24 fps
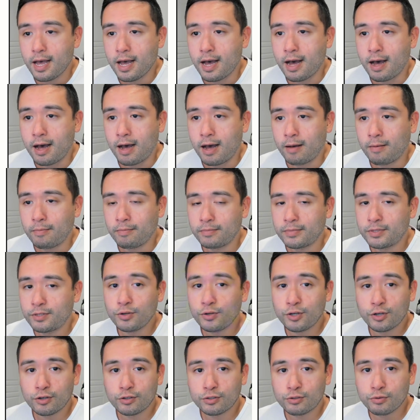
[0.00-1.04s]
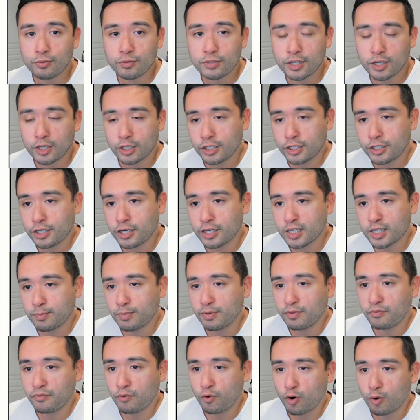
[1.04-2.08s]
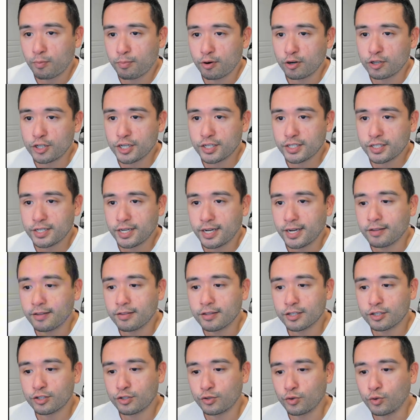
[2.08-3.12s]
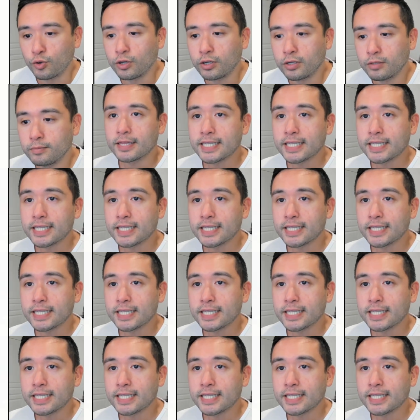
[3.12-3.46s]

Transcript: Do your due diligence before purchasing this tool.